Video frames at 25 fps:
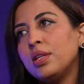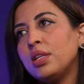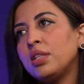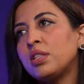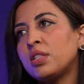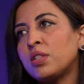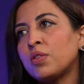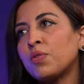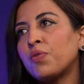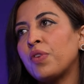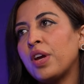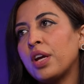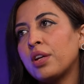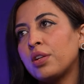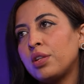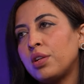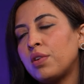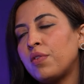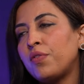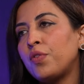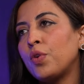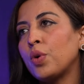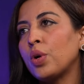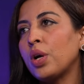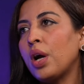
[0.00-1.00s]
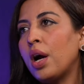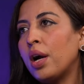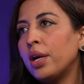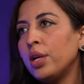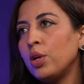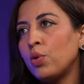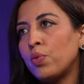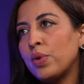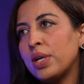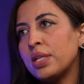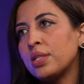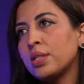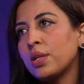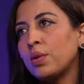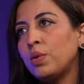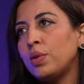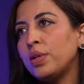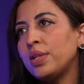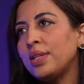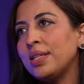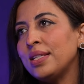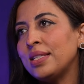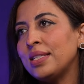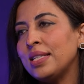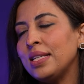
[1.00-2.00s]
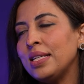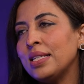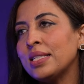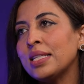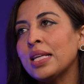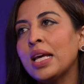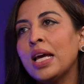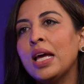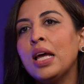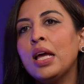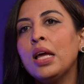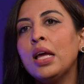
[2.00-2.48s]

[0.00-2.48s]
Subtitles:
risk factor for cardiovascular disease